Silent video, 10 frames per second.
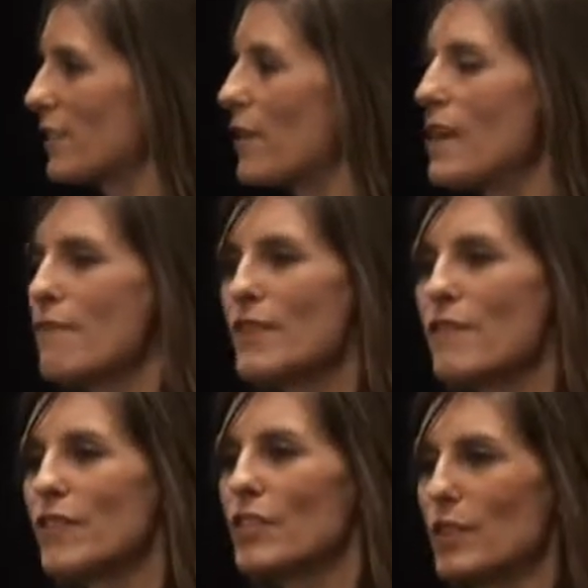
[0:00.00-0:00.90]
So even
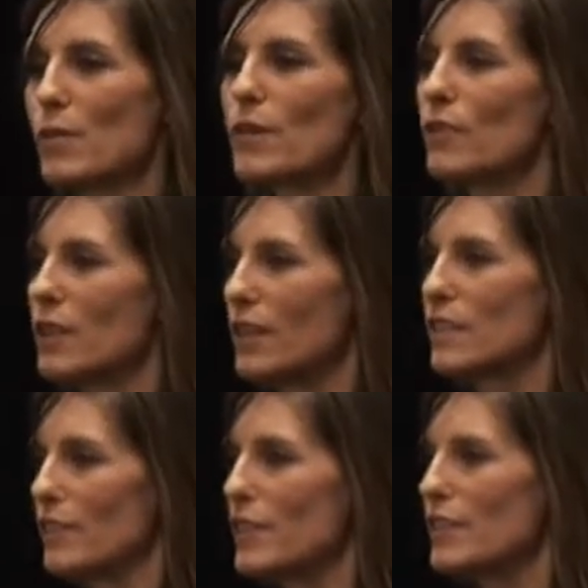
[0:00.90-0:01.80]
if you just want to look at
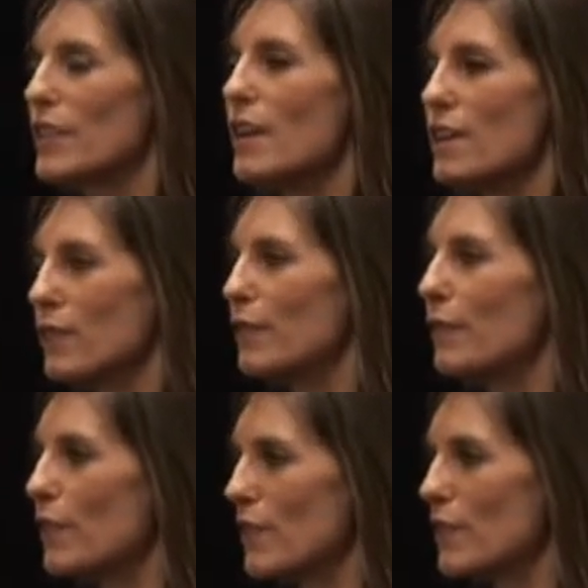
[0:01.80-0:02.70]
those first three or
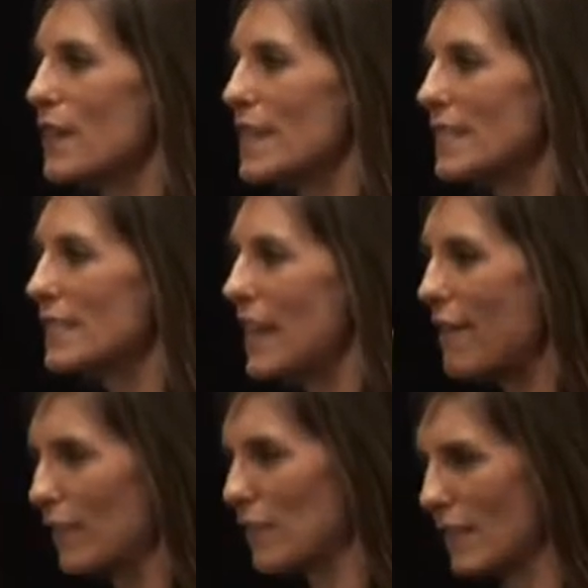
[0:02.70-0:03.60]
four ingredients to
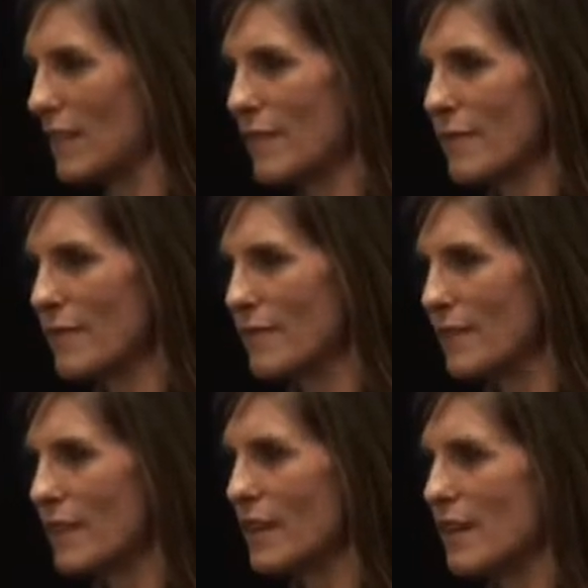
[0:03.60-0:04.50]
have a look at them,
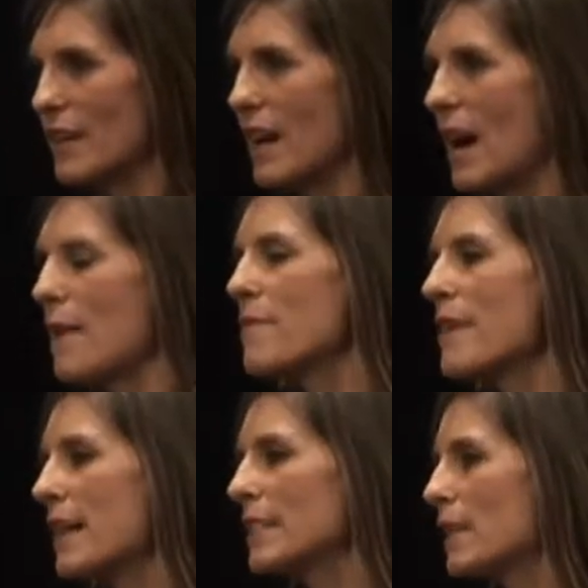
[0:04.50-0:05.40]

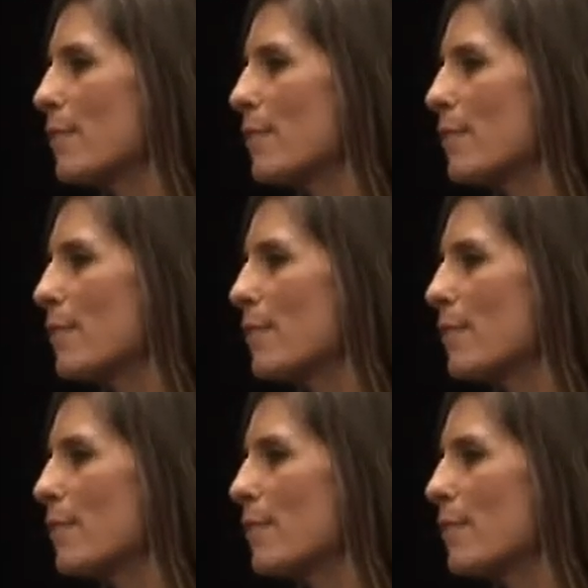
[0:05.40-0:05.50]
that's the